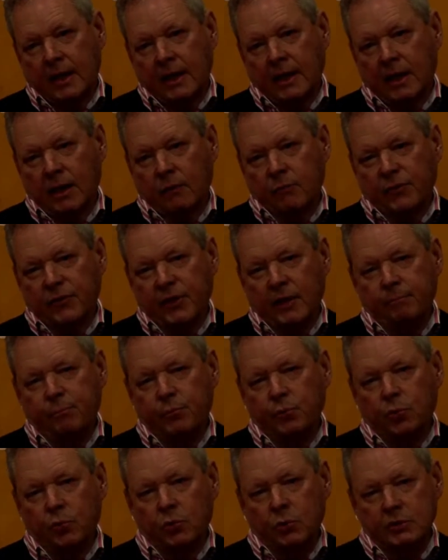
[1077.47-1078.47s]
with a
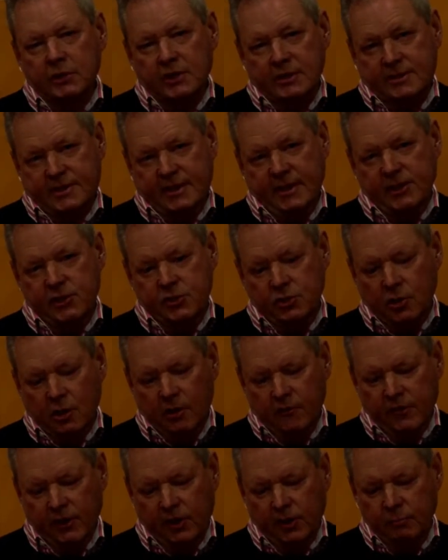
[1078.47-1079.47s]
broad section
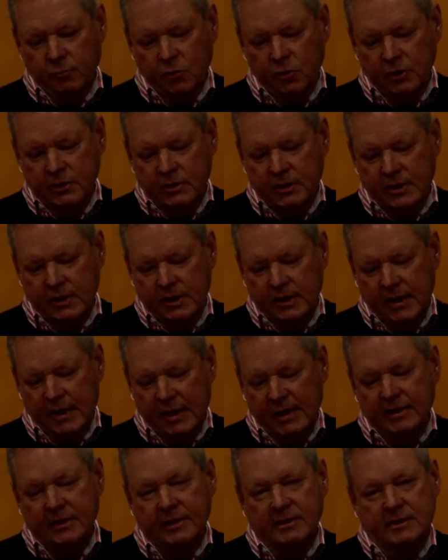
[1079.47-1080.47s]
of the community
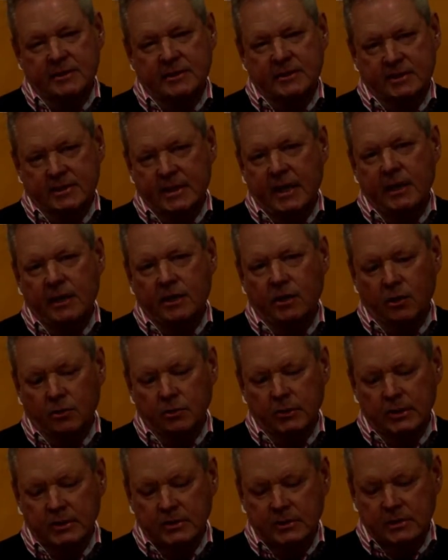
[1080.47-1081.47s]
and
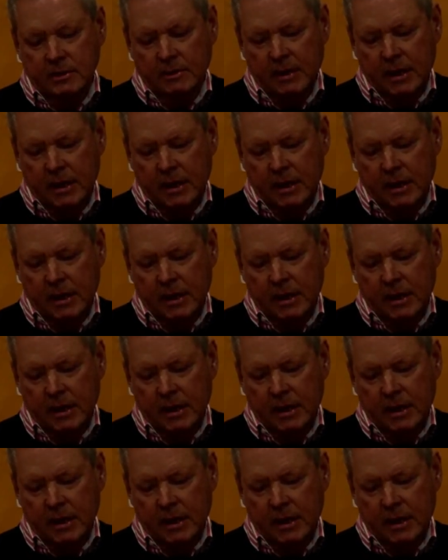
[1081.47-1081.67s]
stakeholders.